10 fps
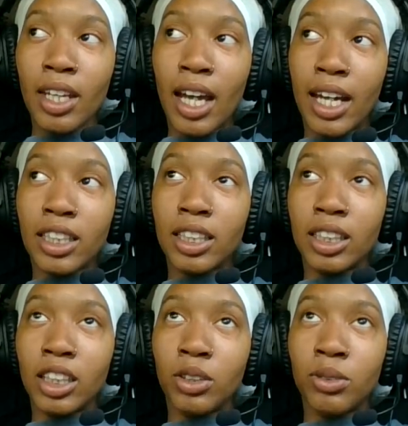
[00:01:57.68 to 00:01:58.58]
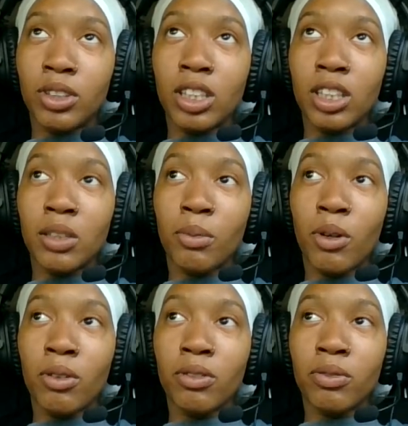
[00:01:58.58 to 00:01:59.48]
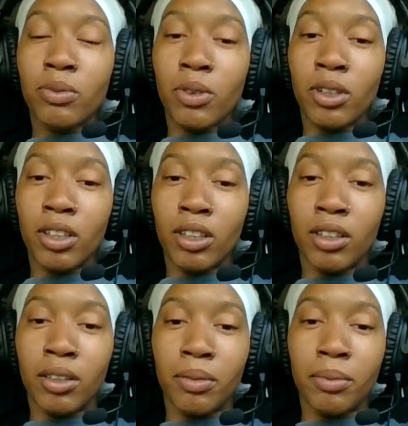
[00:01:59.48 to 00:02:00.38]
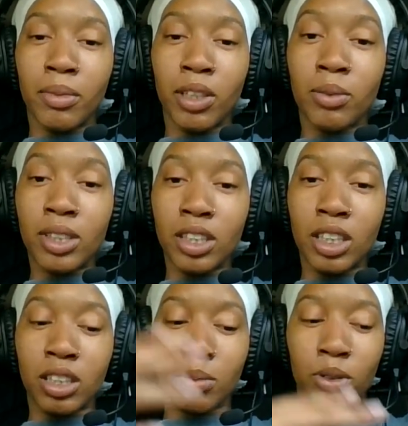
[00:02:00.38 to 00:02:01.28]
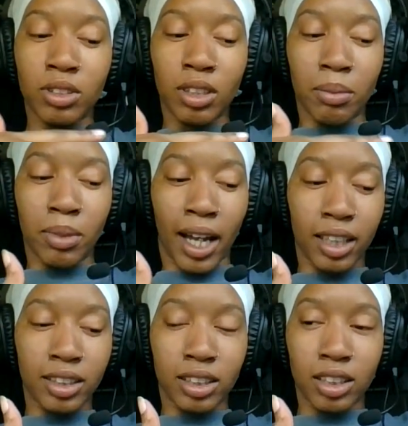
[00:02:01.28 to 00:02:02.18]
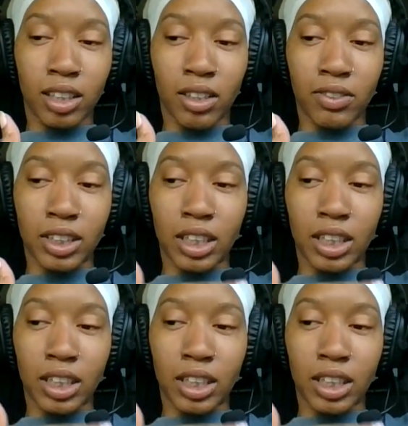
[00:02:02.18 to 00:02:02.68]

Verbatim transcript: actually use to smoke for um, him since he smokes on blacks and stuff. It's